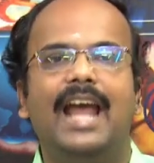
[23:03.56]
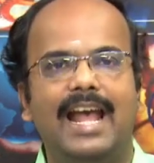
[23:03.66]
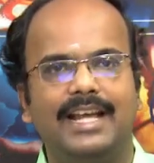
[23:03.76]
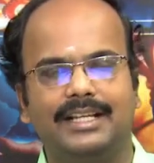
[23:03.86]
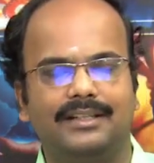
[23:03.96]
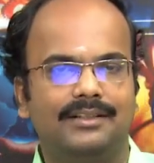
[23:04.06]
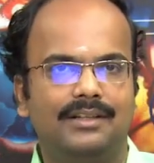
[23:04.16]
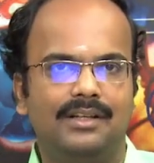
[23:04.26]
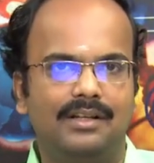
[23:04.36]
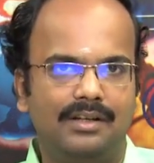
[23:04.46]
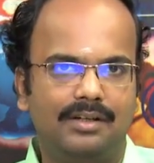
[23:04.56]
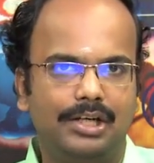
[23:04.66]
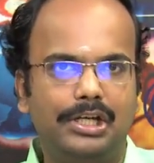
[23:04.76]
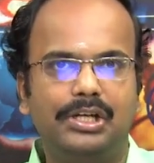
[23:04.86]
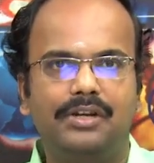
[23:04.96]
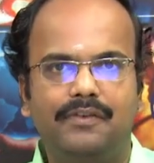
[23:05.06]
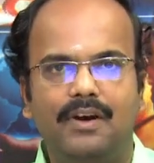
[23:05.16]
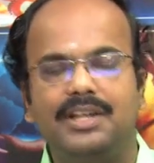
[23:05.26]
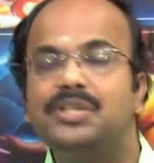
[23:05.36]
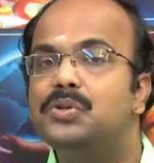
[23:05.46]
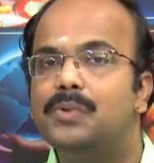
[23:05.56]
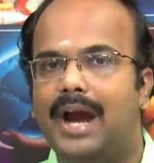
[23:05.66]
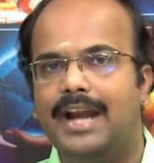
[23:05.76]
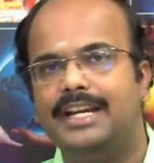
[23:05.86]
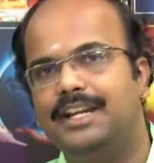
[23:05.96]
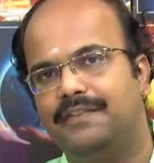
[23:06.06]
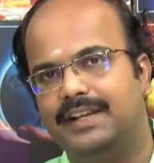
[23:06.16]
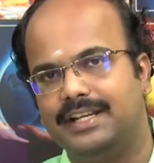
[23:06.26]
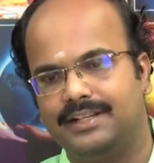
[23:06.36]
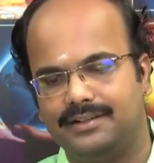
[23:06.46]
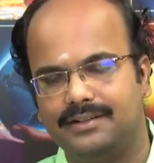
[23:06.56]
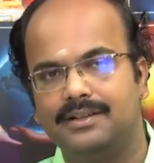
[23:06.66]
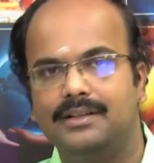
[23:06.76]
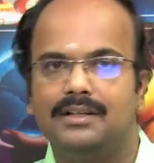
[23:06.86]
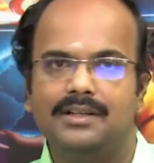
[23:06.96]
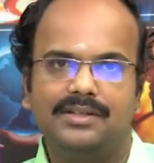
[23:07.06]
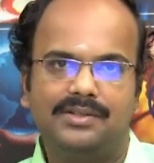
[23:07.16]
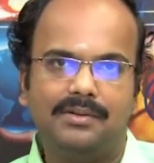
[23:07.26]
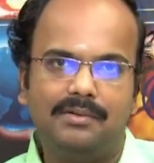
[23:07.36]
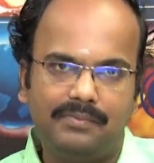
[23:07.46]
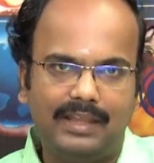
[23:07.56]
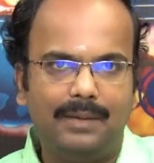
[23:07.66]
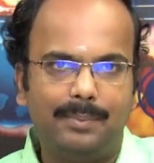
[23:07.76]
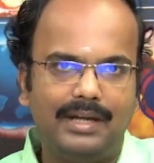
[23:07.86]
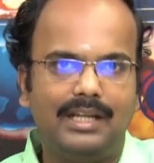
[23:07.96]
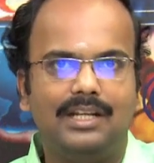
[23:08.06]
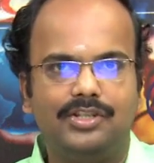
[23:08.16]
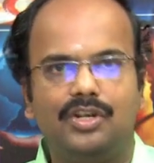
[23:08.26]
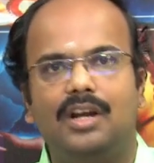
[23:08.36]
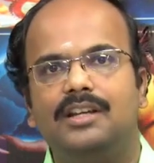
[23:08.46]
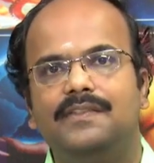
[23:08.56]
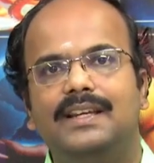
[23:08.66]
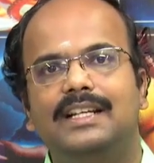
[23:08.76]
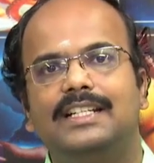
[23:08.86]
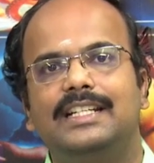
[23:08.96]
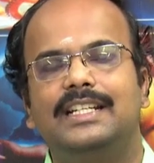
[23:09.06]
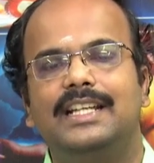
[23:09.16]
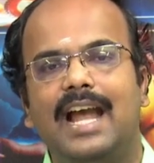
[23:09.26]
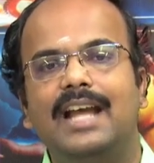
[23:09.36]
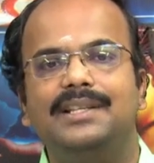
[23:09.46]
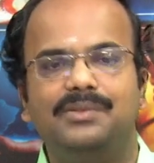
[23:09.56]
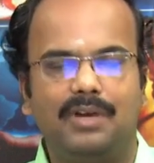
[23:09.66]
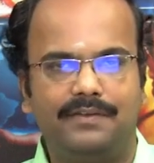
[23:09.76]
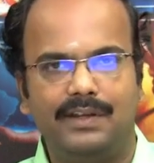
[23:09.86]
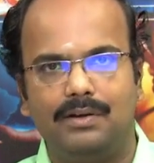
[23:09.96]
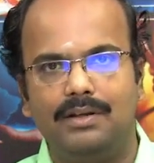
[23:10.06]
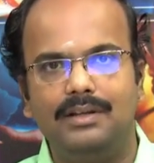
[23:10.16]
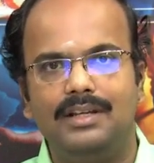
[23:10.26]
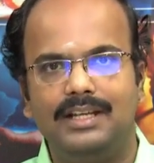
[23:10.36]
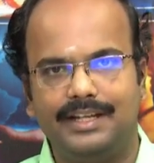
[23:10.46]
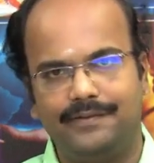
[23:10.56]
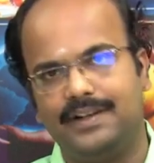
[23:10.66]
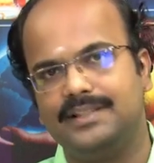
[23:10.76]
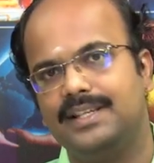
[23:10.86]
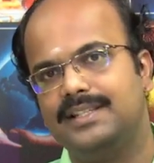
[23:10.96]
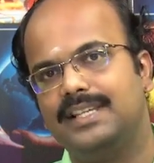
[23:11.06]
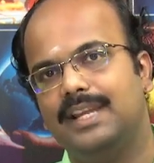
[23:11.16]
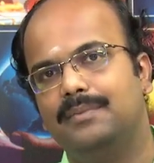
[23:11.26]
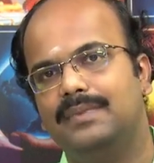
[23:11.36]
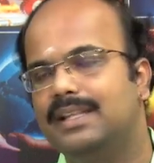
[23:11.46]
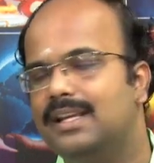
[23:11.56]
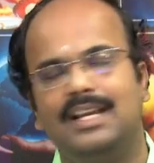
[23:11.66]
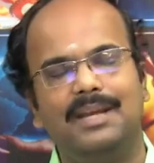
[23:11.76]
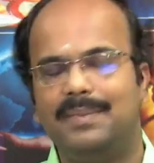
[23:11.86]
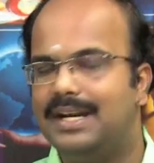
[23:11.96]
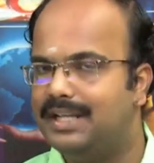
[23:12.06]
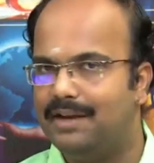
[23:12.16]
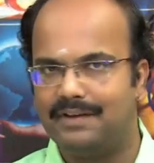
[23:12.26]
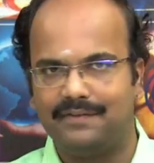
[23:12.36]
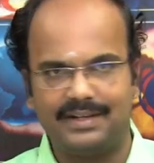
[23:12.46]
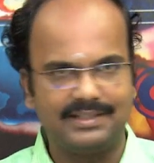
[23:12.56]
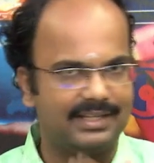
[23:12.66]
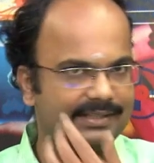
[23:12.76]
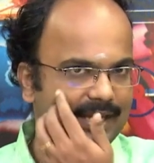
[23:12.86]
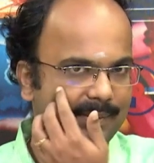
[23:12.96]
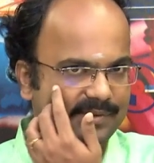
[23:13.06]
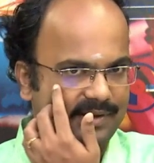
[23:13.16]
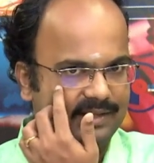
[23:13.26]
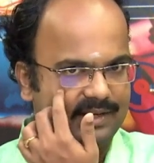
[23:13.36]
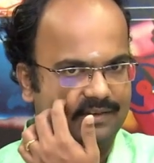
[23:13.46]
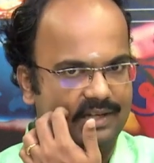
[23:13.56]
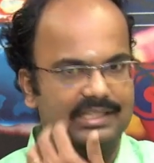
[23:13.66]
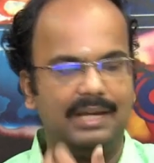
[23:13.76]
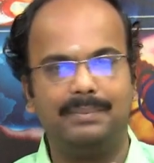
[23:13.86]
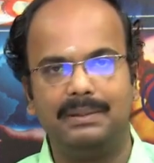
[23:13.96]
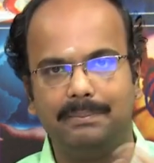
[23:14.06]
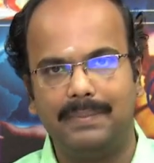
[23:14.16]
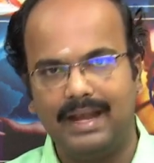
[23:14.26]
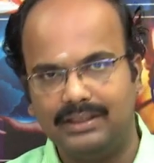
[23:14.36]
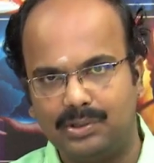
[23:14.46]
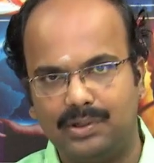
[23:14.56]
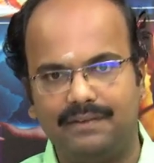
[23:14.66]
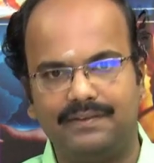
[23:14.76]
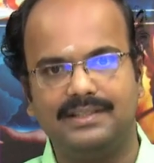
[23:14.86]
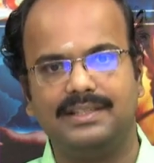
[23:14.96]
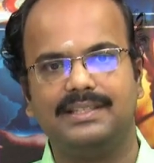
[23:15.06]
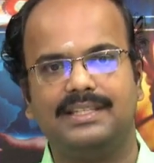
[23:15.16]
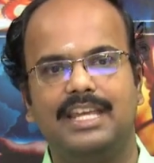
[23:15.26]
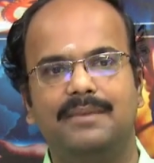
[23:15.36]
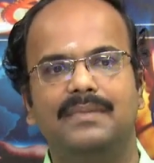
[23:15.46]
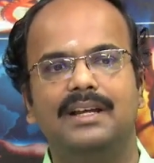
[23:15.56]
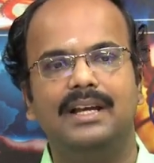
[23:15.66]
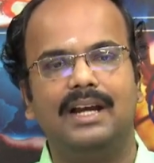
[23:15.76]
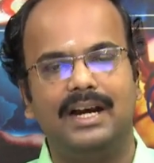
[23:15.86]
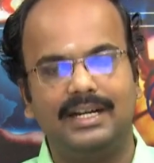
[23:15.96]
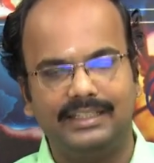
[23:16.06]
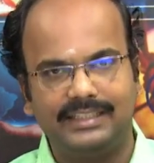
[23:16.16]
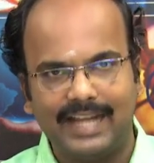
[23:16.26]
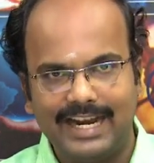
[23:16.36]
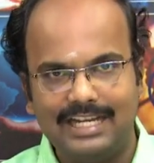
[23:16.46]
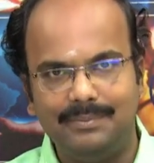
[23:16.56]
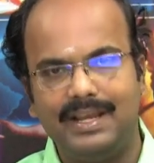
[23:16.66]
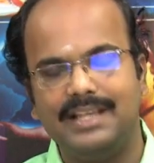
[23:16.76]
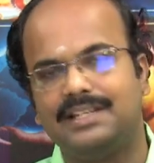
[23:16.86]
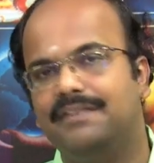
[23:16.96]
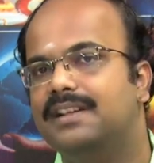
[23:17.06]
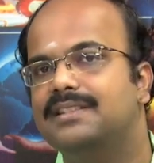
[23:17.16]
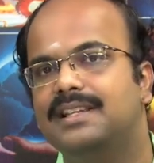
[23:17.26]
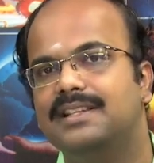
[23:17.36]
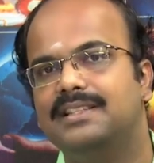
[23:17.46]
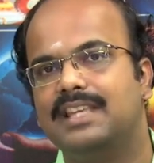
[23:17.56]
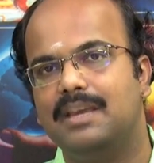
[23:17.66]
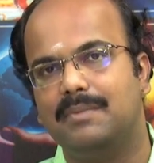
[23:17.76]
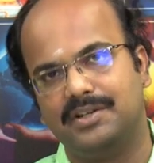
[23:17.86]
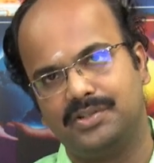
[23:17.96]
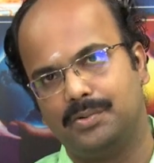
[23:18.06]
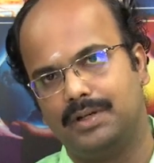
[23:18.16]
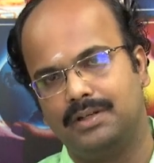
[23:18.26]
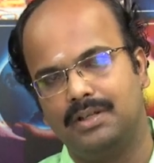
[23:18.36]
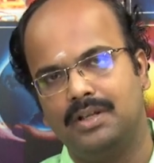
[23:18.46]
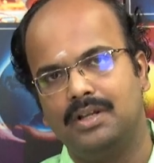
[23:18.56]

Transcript: tag for us to identify it. So, that particular geographical tag is what we call referencing scheme. There are like plenty of referencing schemes are there for example, path row referencing scheme, a tile based referencing scheme and so on.